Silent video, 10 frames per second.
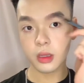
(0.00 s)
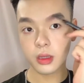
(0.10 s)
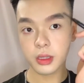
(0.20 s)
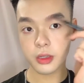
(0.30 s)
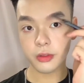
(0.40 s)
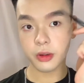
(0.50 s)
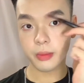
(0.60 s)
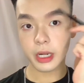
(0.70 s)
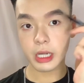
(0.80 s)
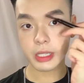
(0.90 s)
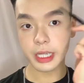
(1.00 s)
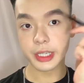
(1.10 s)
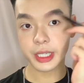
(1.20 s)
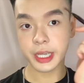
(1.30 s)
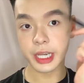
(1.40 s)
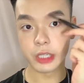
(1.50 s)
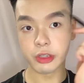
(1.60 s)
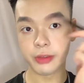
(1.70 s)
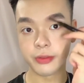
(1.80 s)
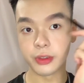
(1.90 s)
So for brows, I just casually
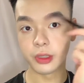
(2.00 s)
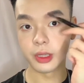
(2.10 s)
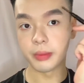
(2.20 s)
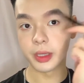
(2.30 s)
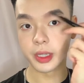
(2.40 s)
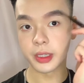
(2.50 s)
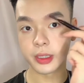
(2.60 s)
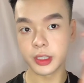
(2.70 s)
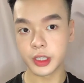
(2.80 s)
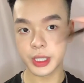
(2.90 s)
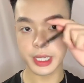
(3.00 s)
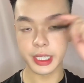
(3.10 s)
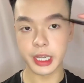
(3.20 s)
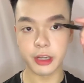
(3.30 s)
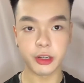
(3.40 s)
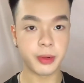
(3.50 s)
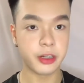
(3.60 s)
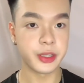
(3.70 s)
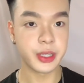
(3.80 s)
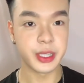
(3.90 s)
filled them in, just like the outer
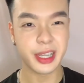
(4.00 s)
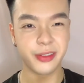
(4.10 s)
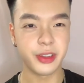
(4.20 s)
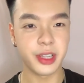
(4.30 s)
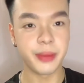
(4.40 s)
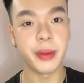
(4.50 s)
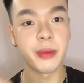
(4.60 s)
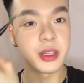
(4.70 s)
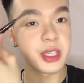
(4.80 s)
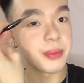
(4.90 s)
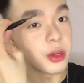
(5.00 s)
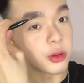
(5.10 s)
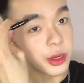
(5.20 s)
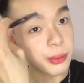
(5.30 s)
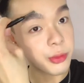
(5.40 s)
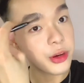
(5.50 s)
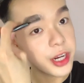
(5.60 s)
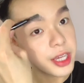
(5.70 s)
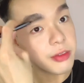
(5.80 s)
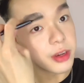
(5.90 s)
parts, because I feel like my brows have been growing
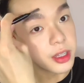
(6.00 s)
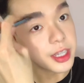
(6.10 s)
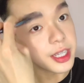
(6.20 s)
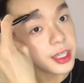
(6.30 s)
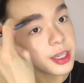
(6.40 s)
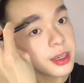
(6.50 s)
pretty well lately.